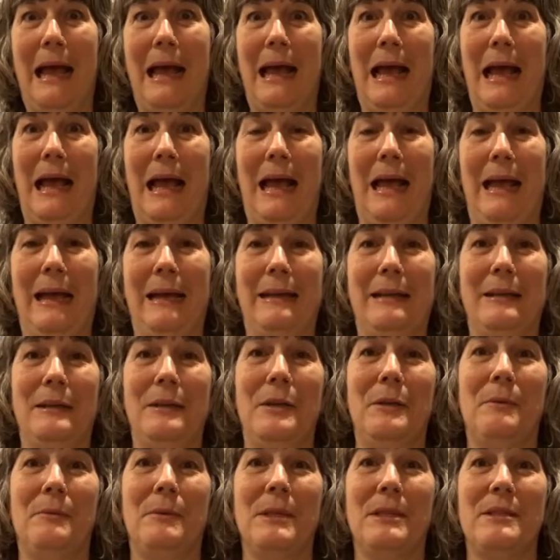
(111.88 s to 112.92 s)
I didn't
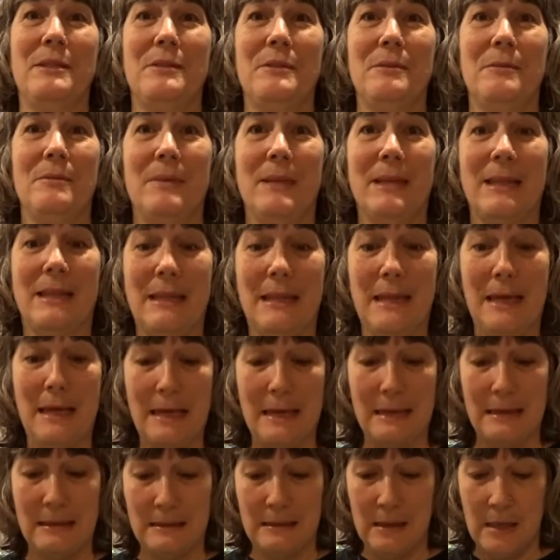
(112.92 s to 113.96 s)
know what to do about
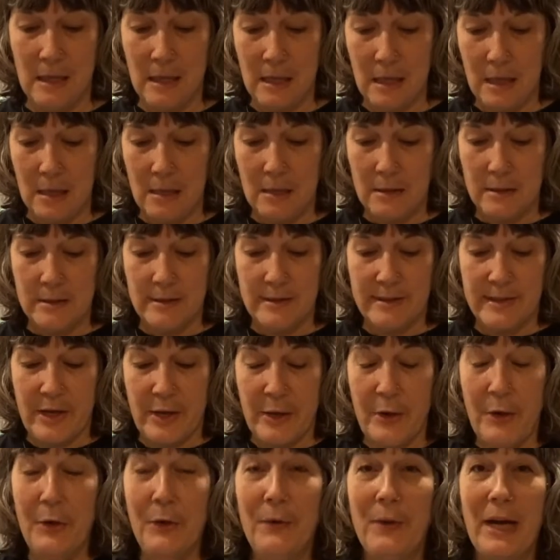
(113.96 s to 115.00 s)
that.
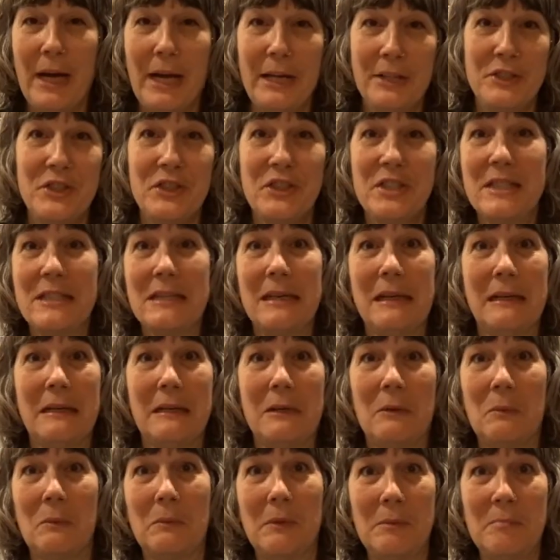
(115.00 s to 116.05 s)
So I just kind
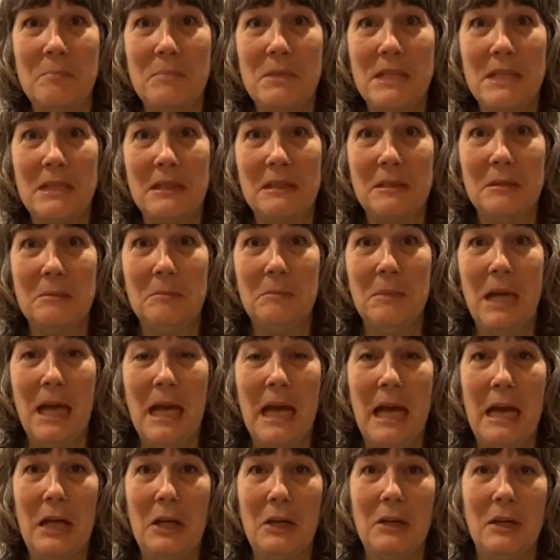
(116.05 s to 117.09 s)
of ripped them
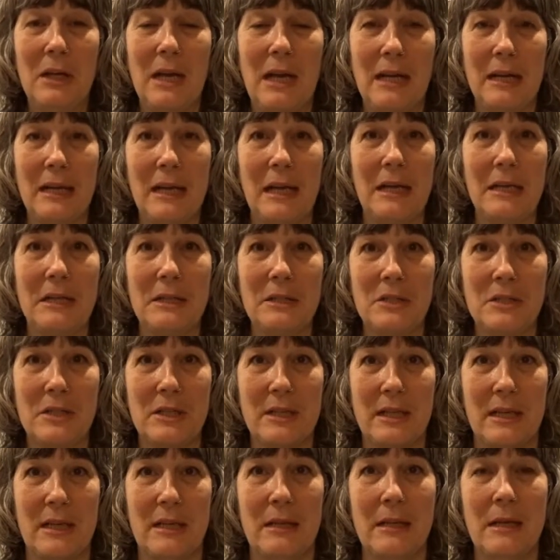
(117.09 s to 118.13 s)
out. I kind of
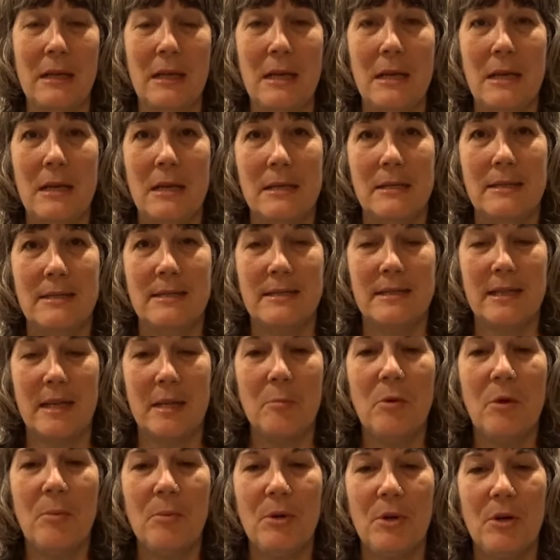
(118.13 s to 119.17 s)
took a
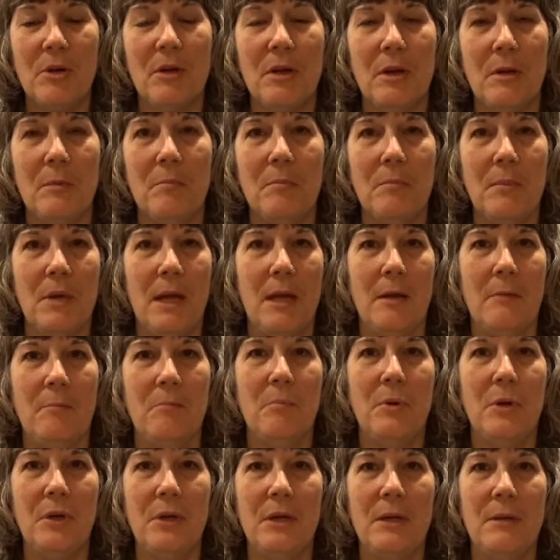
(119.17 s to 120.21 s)
seam ripper and
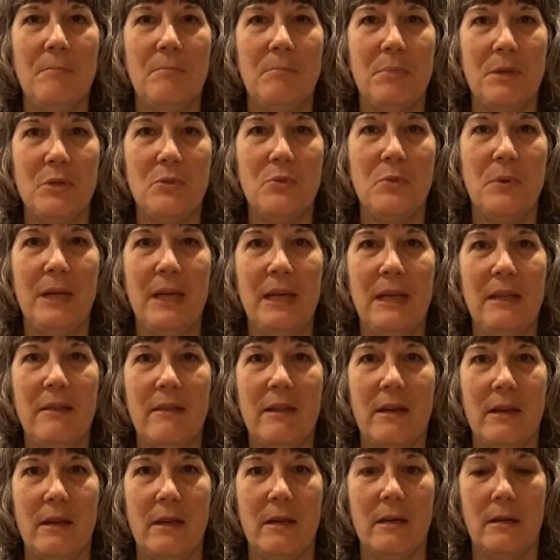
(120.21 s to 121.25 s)
put it between
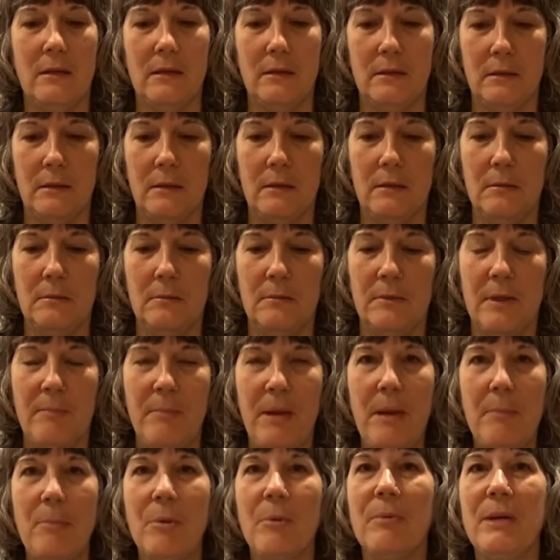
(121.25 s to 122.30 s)
the
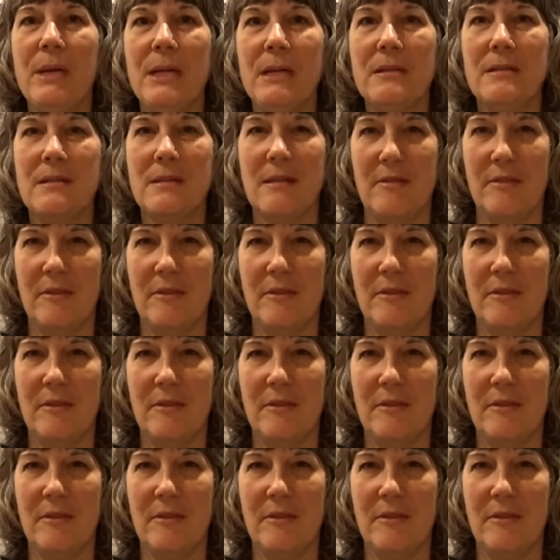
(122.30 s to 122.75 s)
paper piece and the